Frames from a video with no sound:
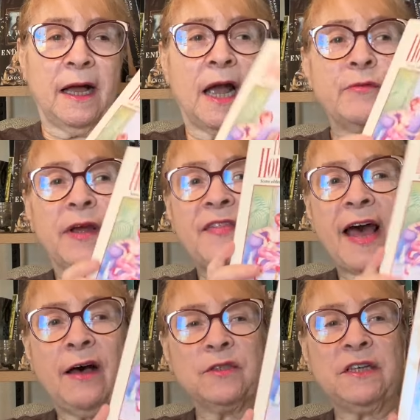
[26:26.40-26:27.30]
read The
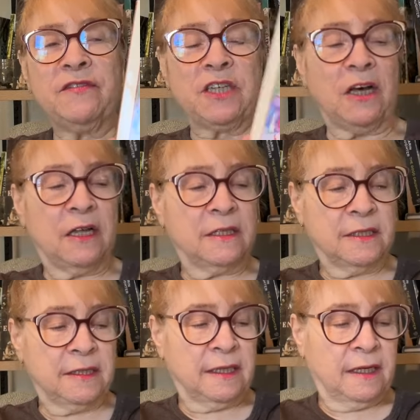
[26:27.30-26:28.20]
House of
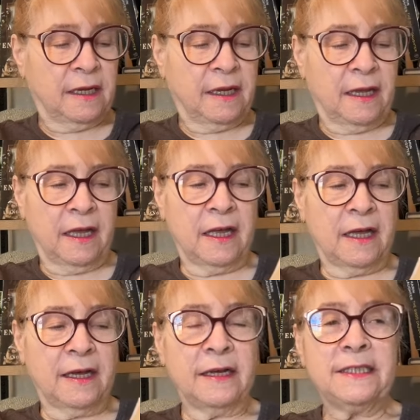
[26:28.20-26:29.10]
Dolls.
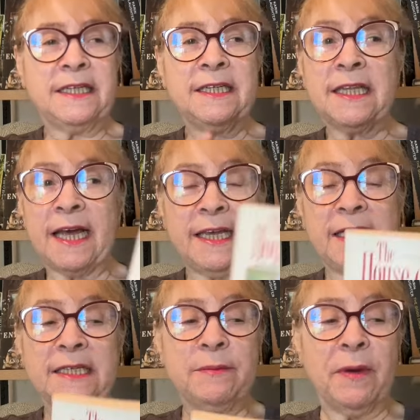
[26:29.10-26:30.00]
Didn't like
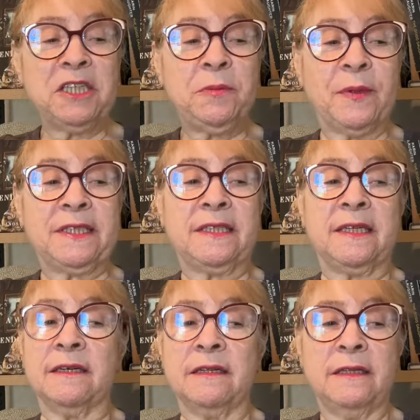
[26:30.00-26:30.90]
it as much, but
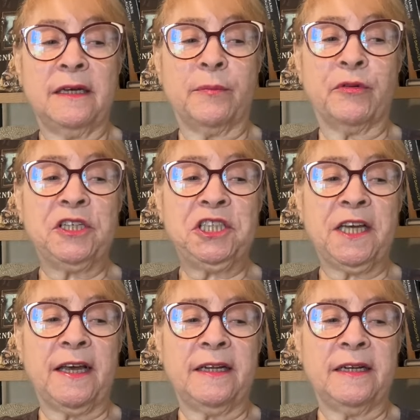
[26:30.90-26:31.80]
still
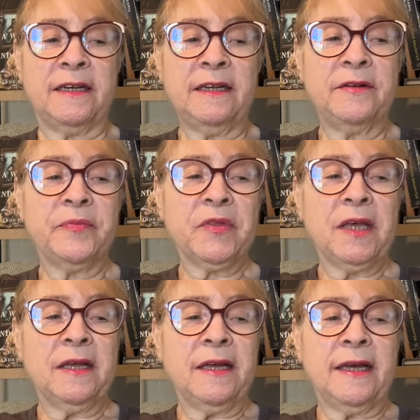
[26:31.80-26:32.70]
appreciated it.
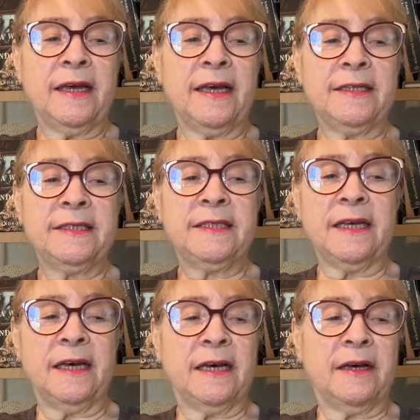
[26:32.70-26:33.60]
It's
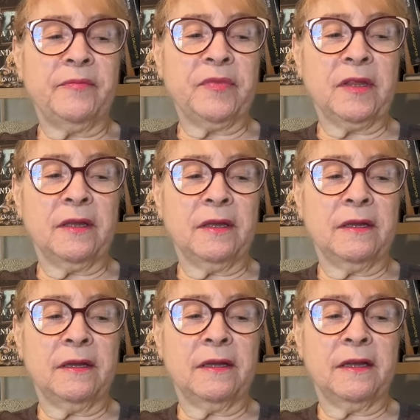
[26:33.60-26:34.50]
about
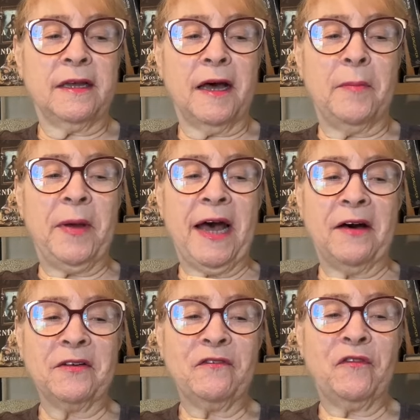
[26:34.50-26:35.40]

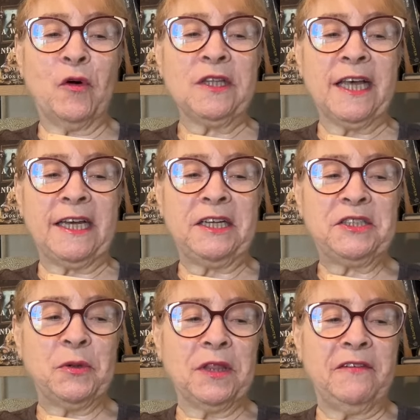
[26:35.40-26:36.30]
four
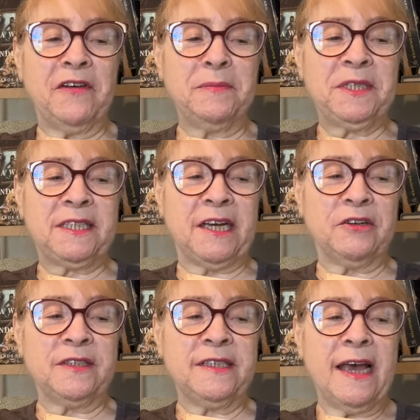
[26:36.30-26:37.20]
ladies who live
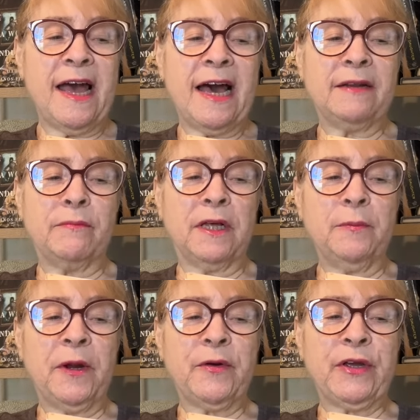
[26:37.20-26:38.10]
upstairs at
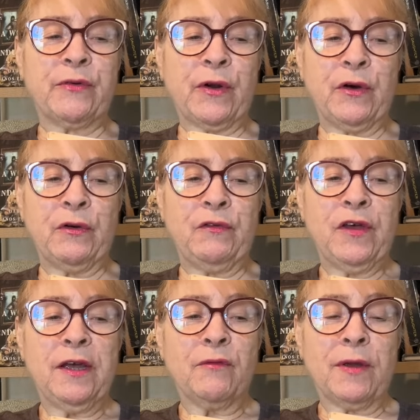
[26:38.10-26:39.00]
Mulberry Grove.
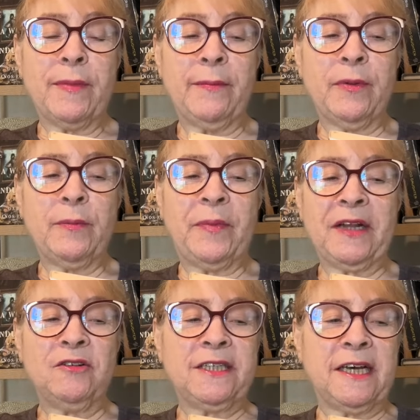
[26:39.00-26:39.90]
Remember
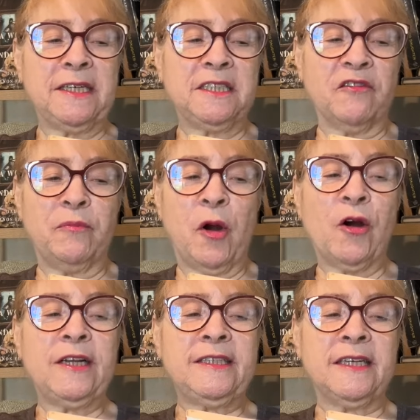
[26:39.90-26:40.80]
better days of
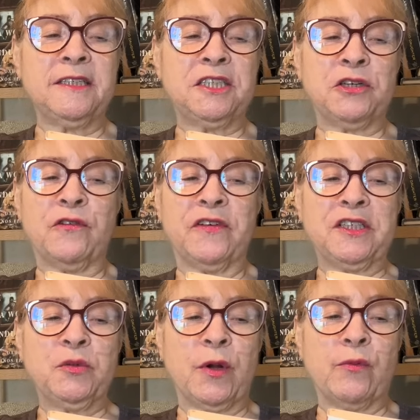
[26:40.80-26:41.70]
parties and
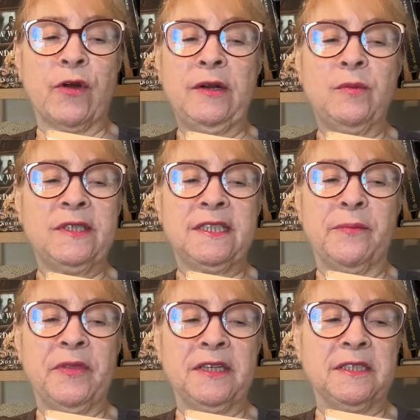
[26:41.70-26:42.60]
servants when rent was
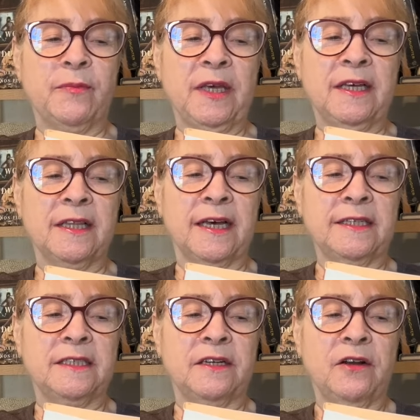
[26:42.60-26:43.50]
something to be
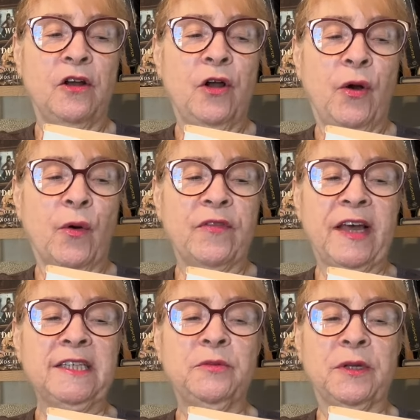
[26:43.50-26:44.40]
collected, or
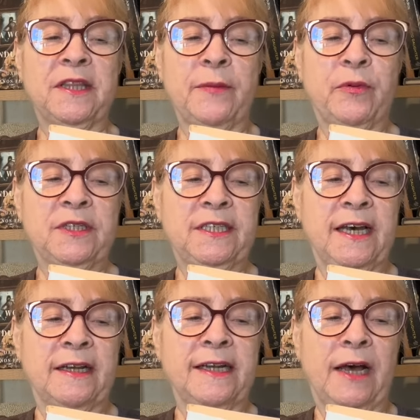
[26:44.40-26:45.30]
that's what they
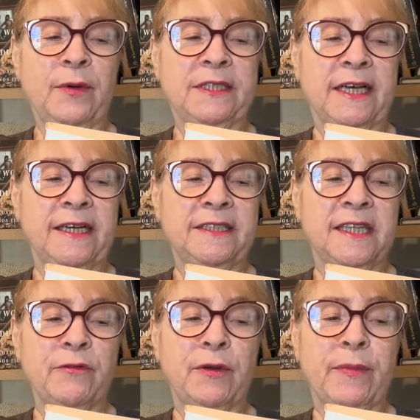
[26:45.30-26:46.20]
pretend. Nowadays,
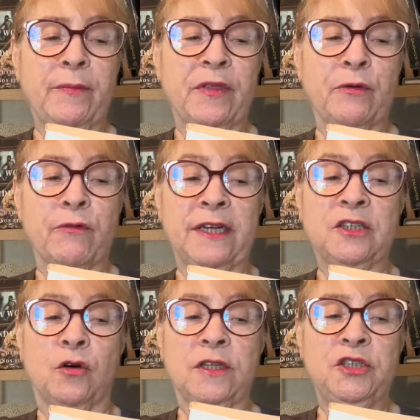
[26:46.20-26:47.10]
they remember the rent
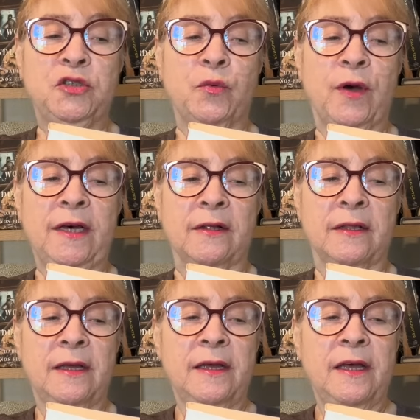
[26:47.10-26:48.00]
only too well.
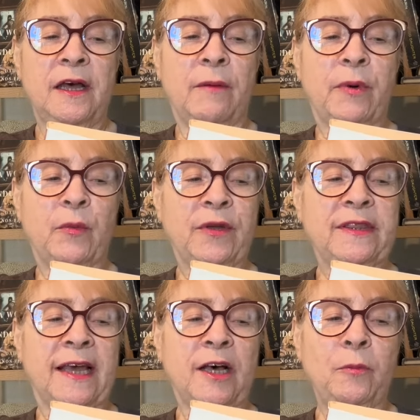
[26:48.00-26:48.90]
But with
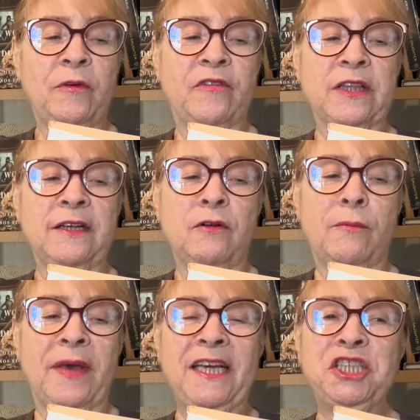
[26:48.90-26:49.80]
the help of a little
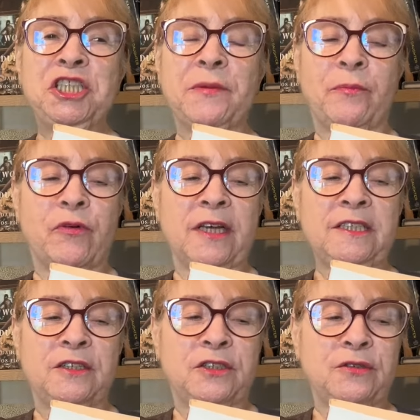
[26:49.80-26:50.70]
makeshift
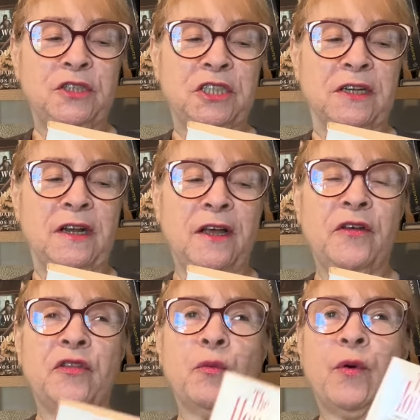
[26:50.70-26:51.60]
prostitution,
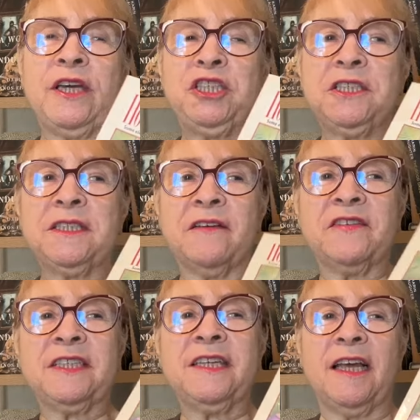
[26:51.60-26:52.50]
the wages of
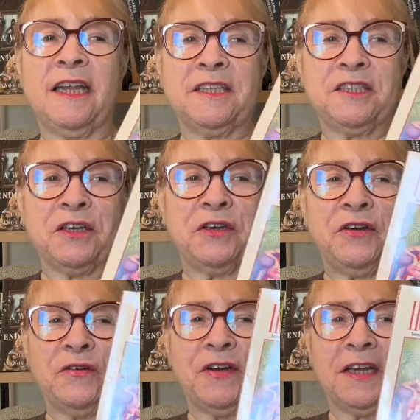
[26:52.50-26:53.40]
sin is
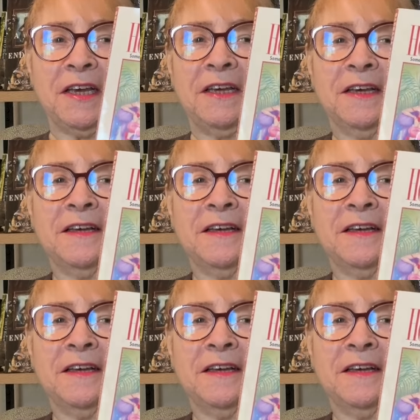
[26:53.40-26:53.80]
security.